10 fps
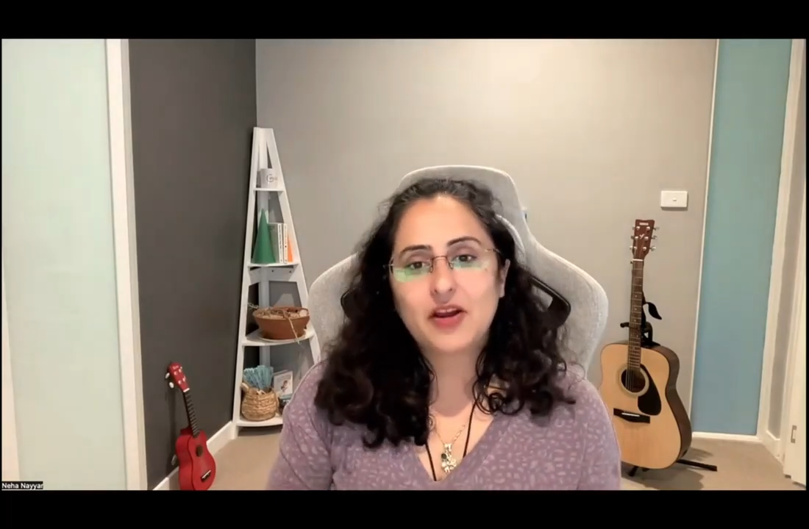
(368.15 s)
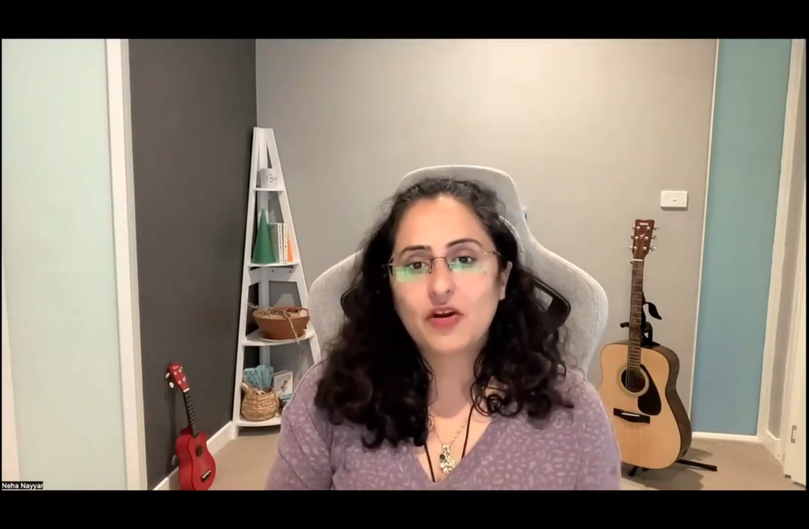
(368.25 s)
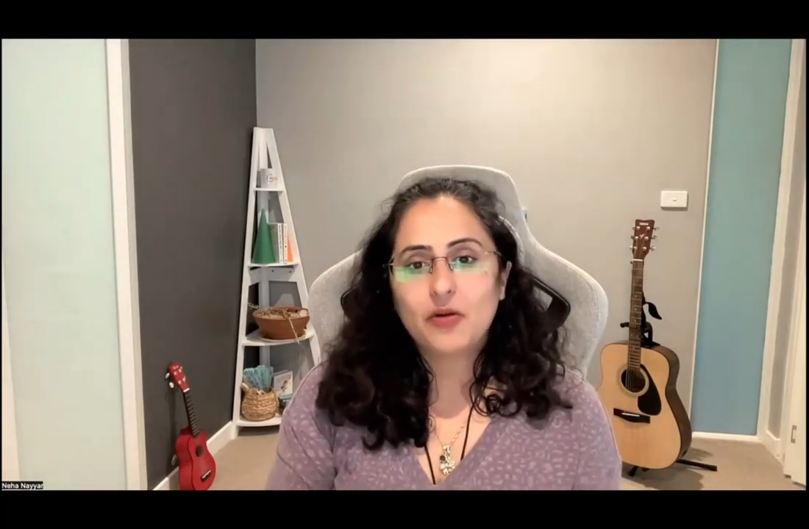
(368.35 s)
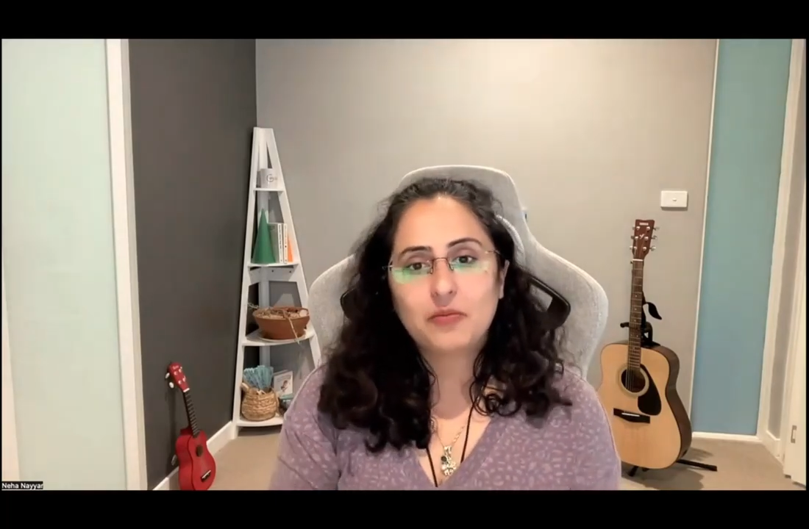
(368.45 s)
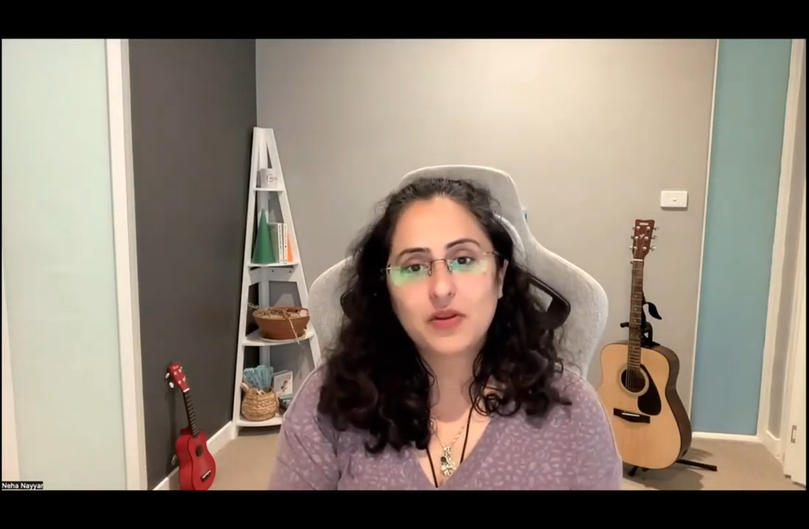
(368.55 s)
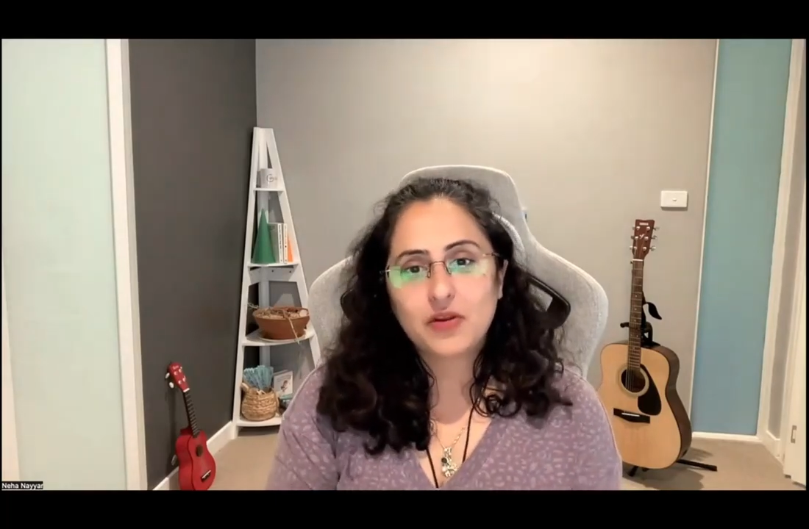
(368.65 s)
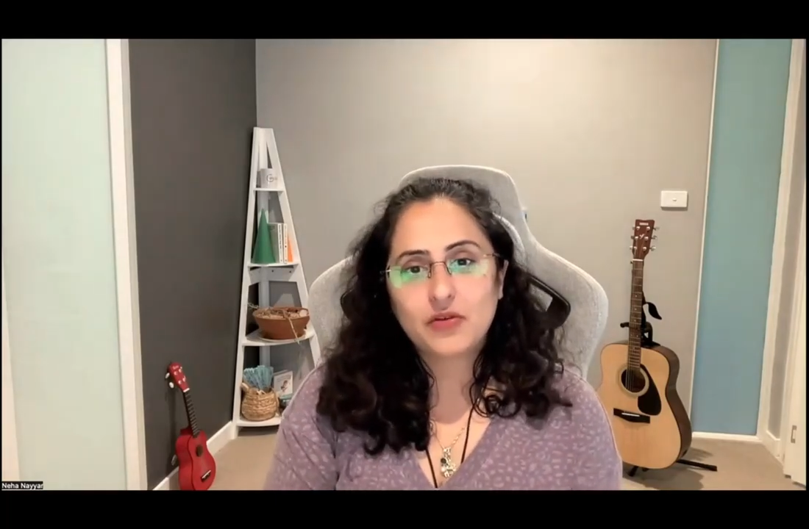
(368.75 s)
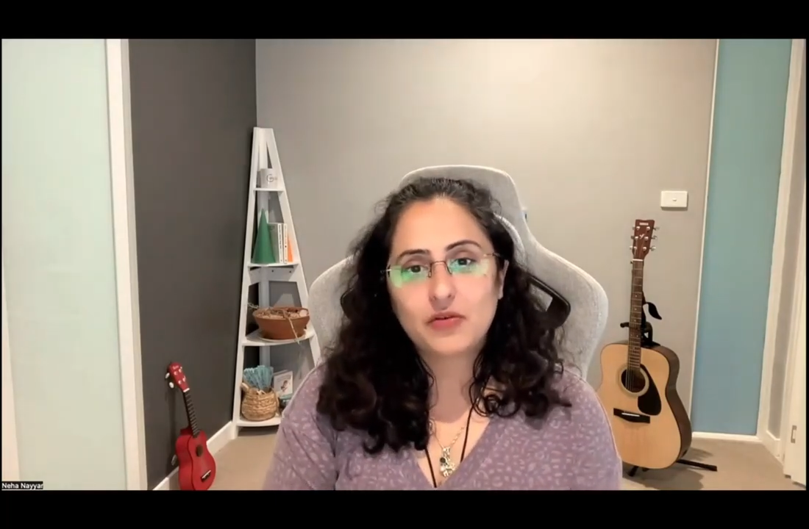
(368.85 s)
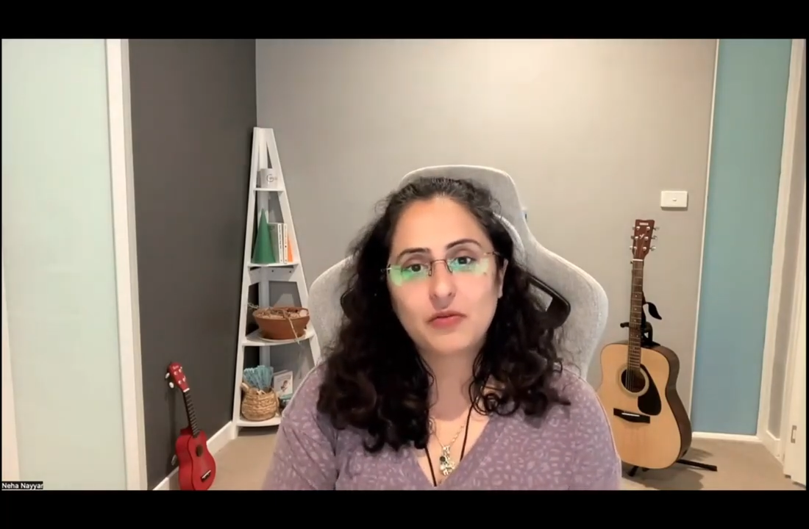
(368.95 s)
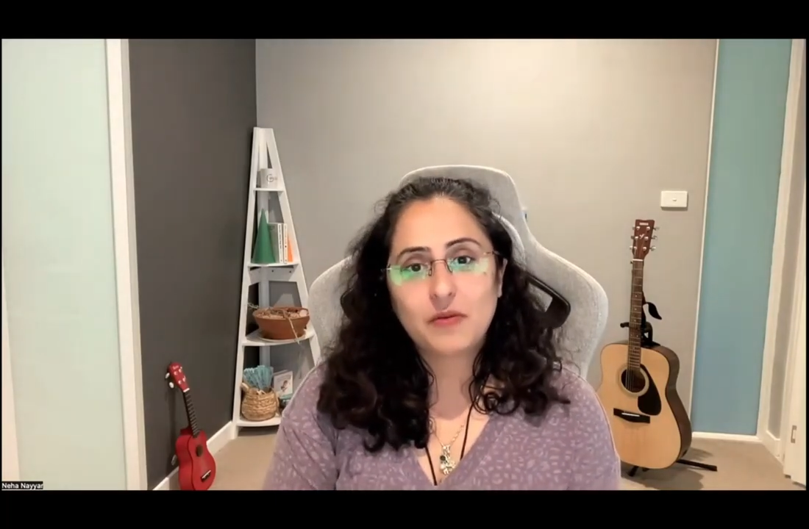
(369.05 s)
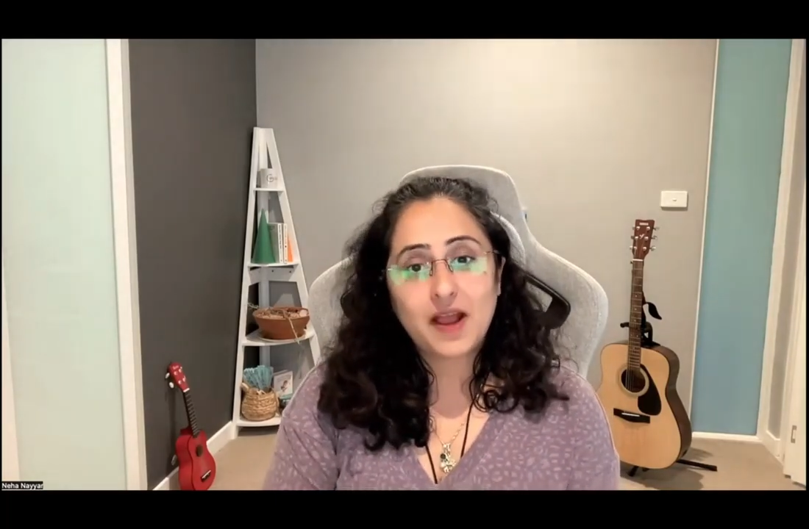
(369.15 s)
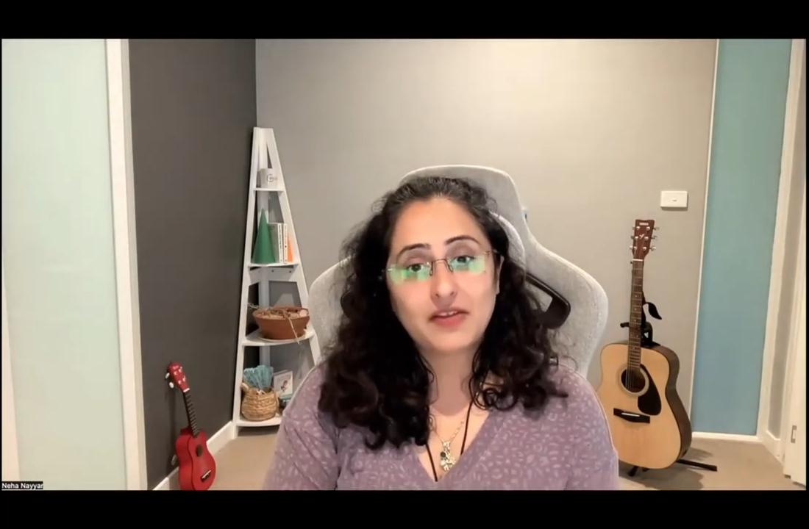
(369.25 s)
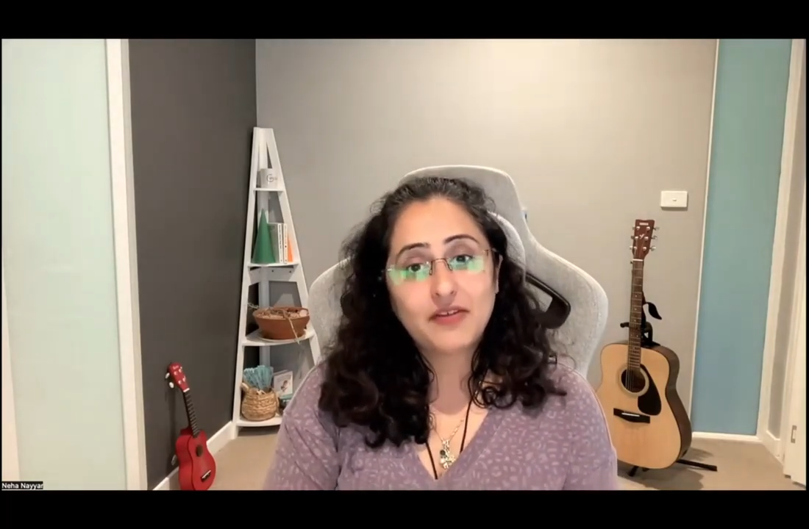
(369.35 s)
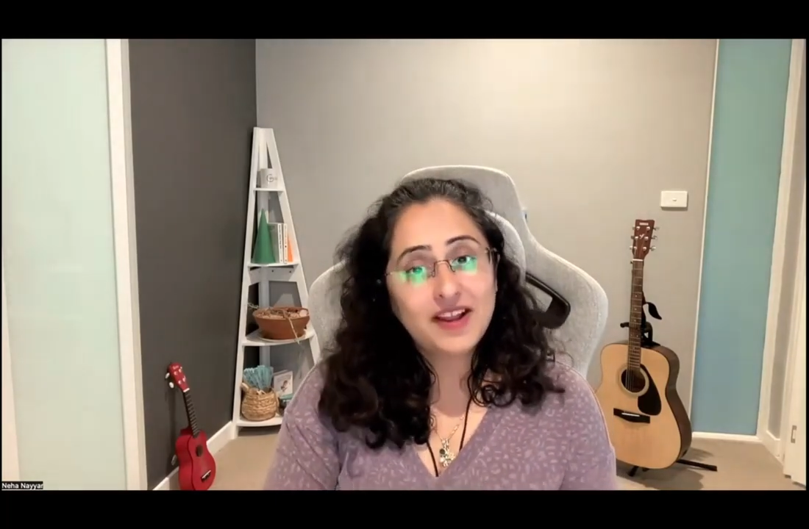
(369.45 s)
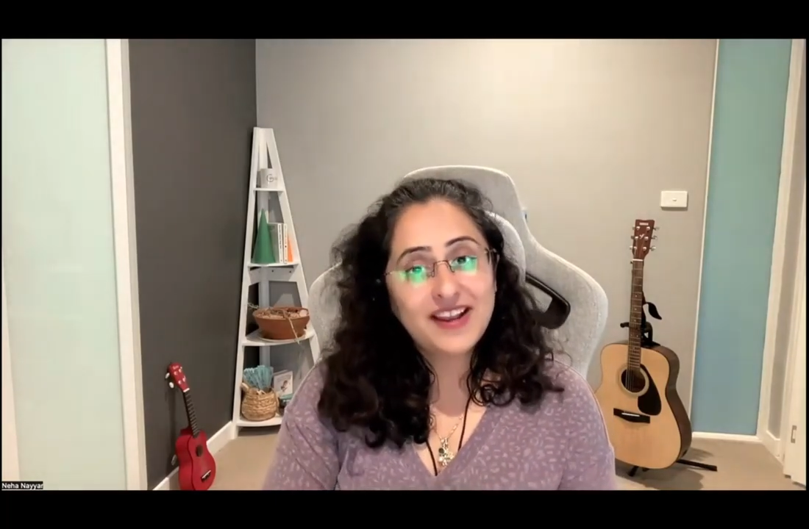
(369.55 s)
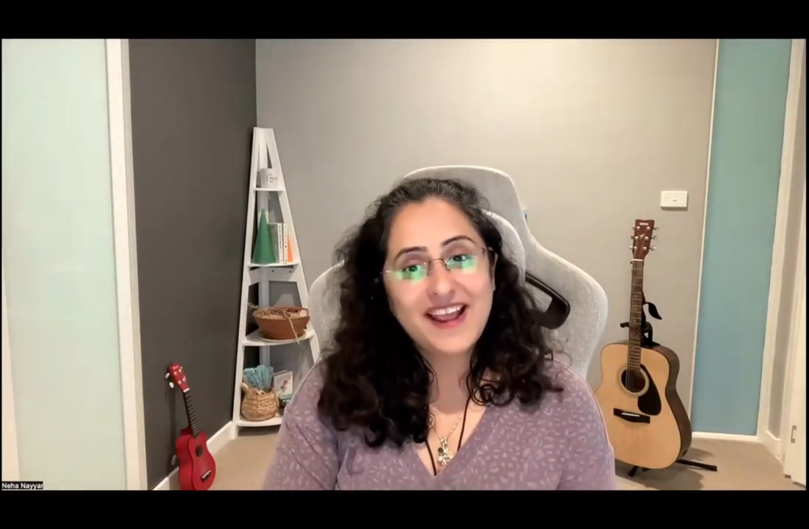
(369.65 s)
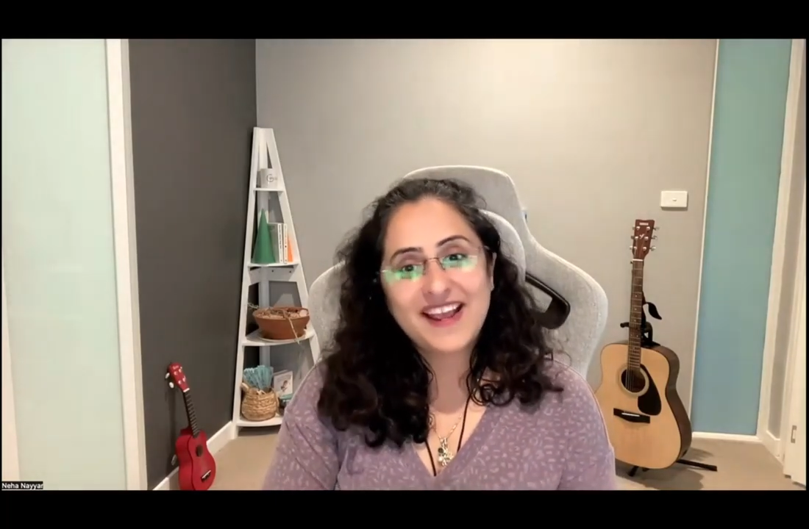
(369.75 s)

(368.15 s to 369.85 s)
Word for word: I hope you had fun